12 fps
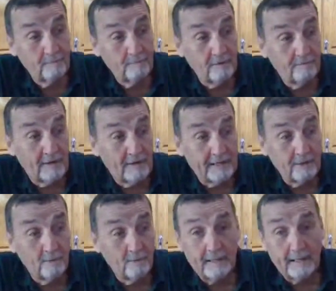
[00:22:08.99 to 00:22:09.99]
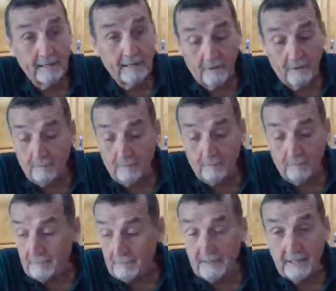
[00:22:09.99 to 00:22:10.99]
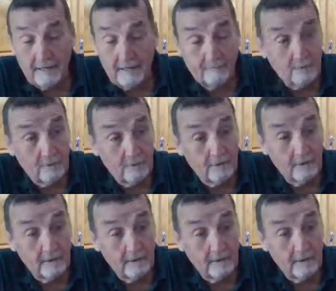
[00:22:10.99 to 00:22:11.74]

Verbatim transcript: to find a way out there, maybe a camper,